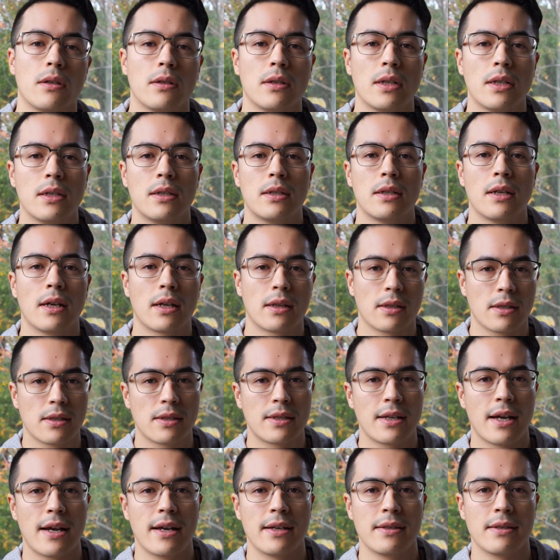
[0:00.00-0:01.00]
you need to
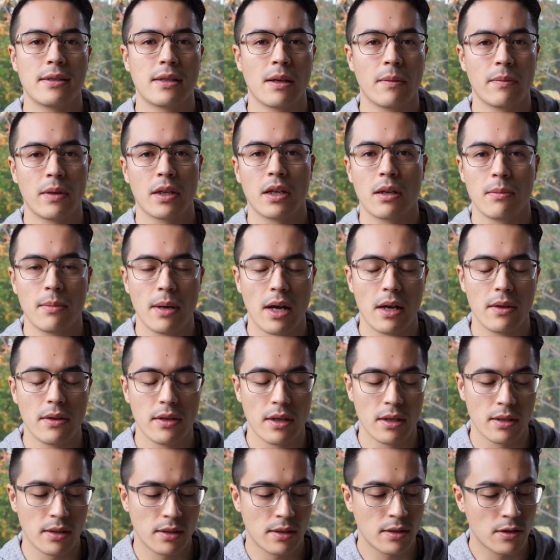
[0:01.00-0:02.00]
understand something about
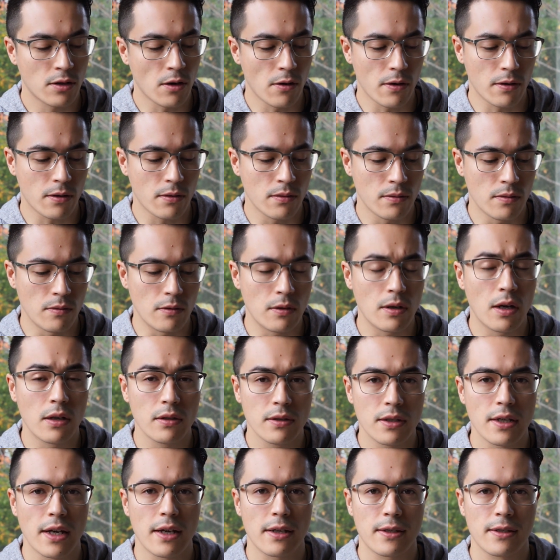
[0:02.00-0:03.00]
the historical
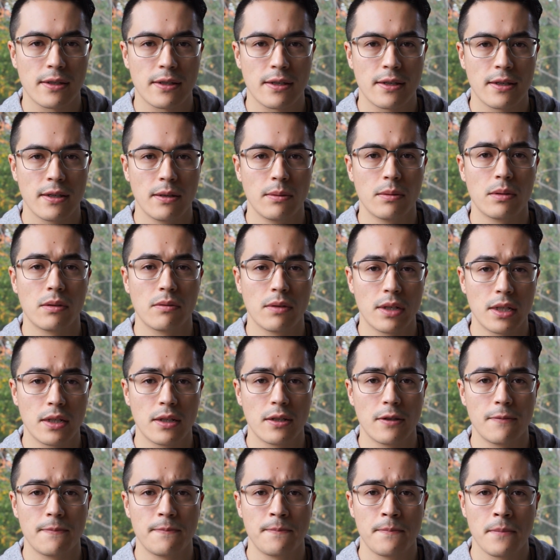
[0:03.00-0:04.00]
context it was written
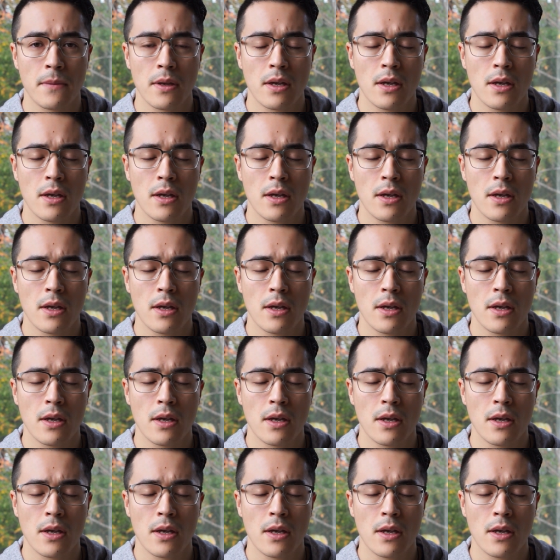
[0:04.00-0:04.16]
in.